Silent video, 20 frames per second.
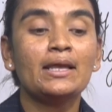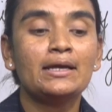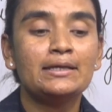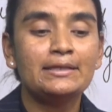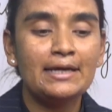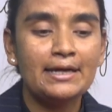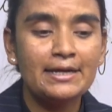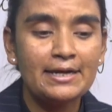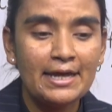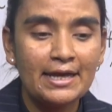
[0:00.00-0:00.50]

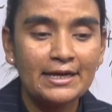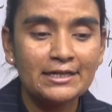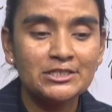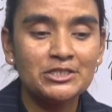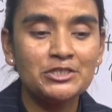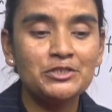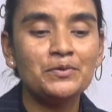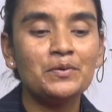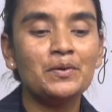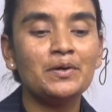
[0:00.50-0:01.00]
The
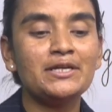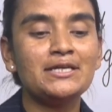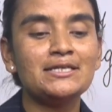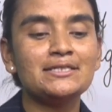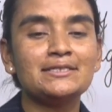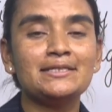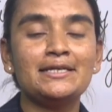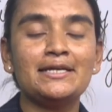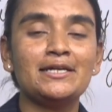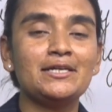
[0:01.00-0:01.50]
next one
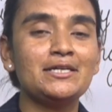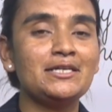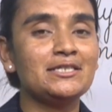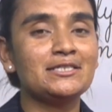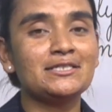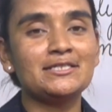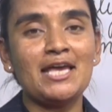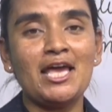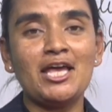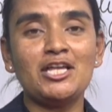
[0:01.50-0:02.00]
is there. He
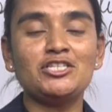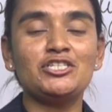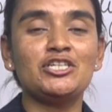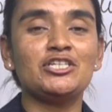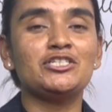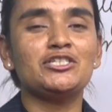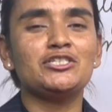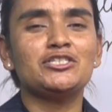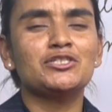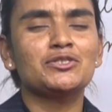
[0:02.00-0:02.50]

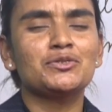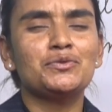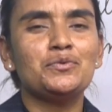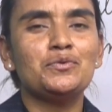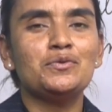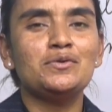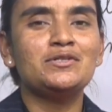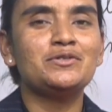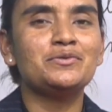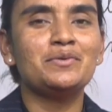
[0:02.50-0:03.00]
changes his
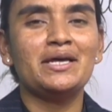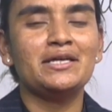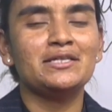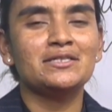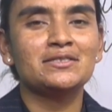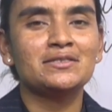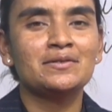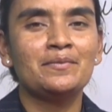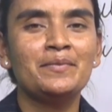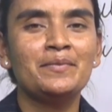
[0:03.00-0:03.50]
school dress